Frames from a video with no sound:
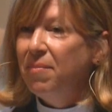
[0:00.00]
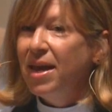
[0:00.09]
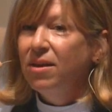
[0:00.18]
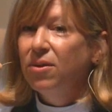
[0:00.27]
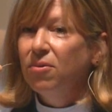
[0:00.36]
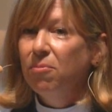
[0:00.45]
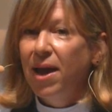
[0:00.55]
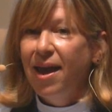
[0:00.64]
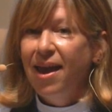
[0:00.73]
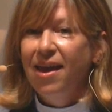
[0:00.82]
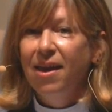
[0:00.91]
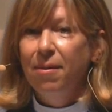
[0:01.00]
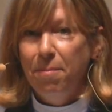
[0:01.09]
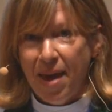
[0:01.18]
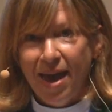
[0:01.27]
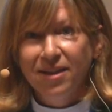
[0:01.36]
make their way
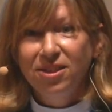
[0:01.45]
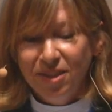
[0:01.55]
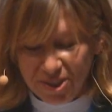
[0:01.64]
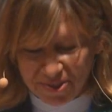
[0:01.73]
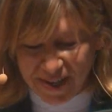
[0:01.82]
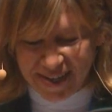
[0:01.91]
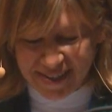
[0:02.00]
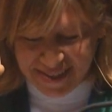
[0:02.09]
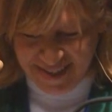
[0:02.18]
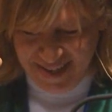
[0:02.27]
back to the trees.